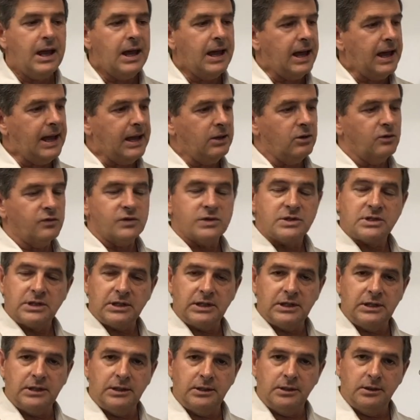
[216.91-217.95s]
And
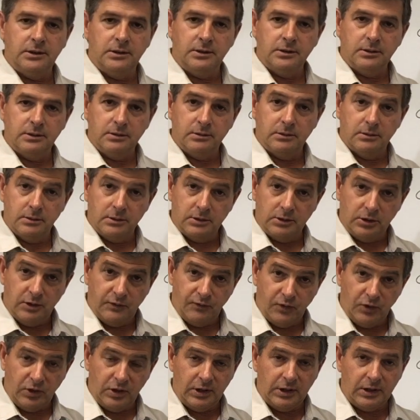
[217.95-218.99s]
obviously, if
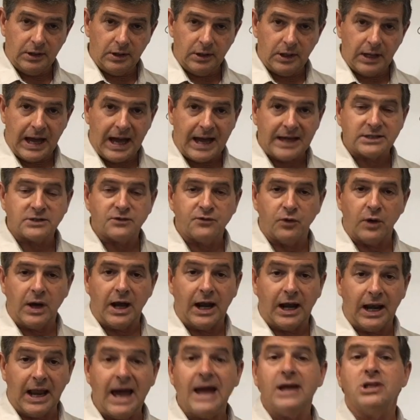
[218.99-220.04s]
you can ask for a
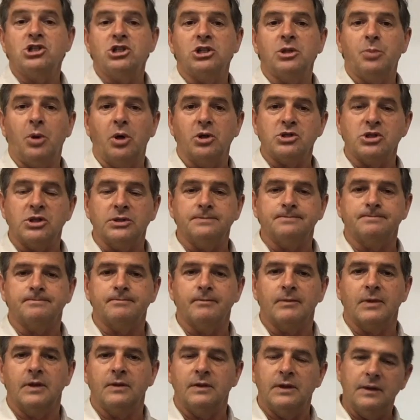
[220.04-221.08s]
larger deposit,
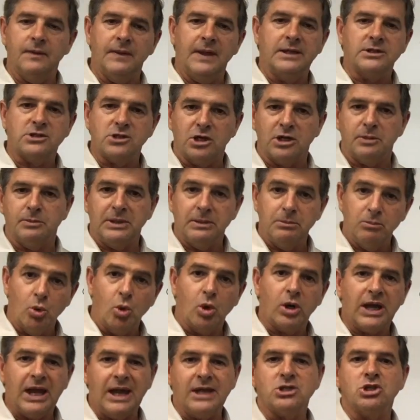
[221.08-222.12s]
then that's going to be more
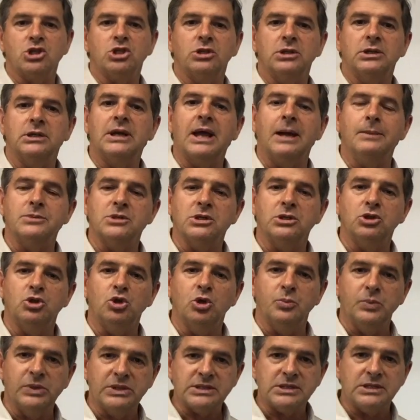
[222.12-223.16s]
cash comes into your
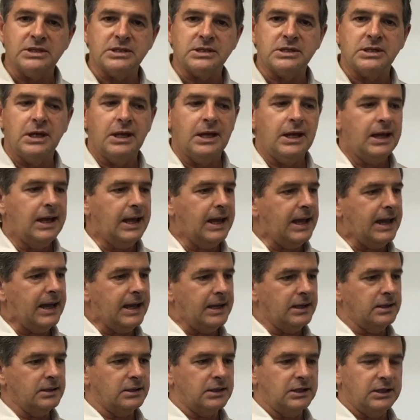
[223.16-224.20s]
business
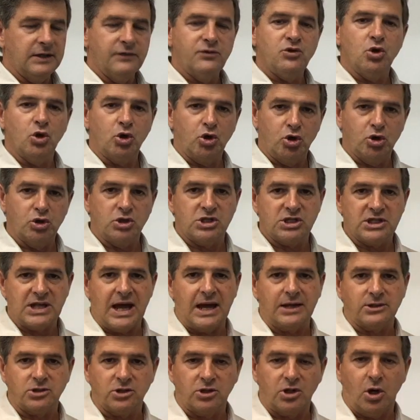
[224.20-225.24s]
and gives you a good
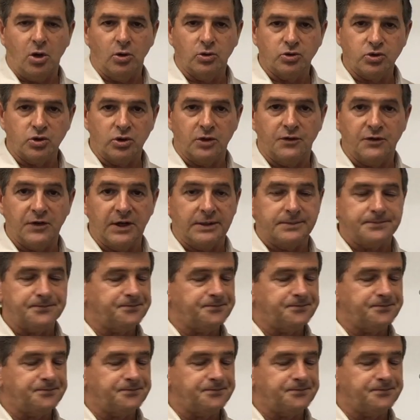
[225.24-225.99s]
start to the whole sort of thing.